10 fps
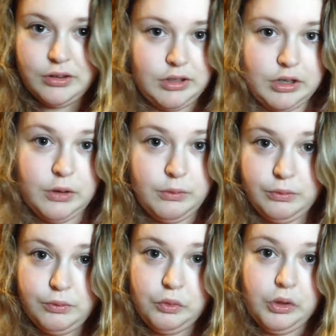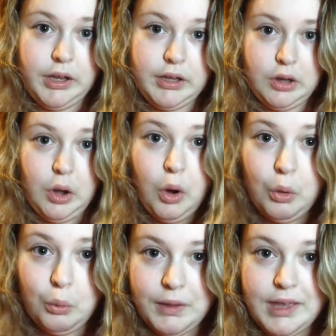for like the
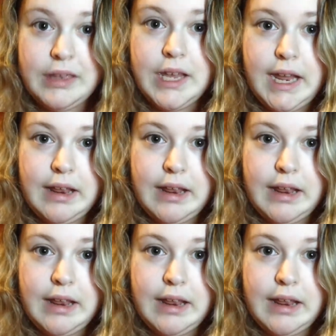whole week.